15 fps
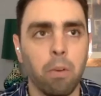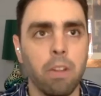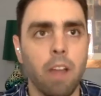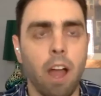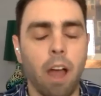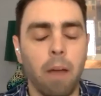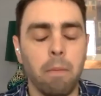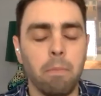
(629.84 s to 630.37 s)

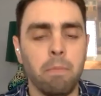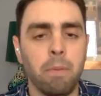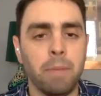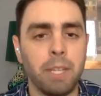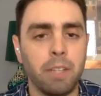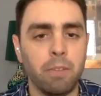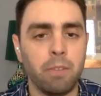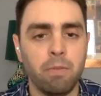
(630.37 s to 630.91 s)
I
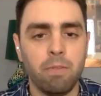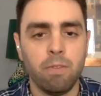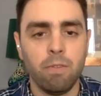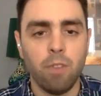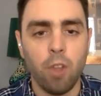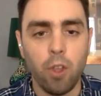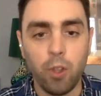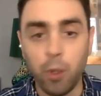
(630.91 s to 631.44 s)
mean,
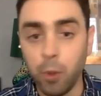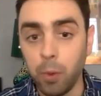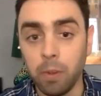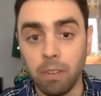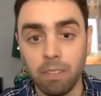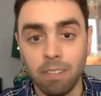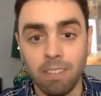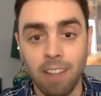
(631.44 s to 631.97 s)
you
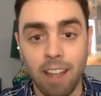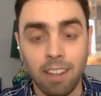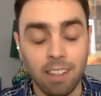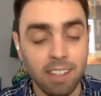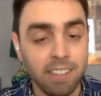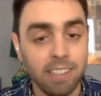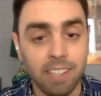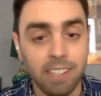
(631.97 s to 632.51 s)
and
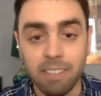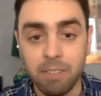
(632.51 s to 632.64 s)
Lizzie,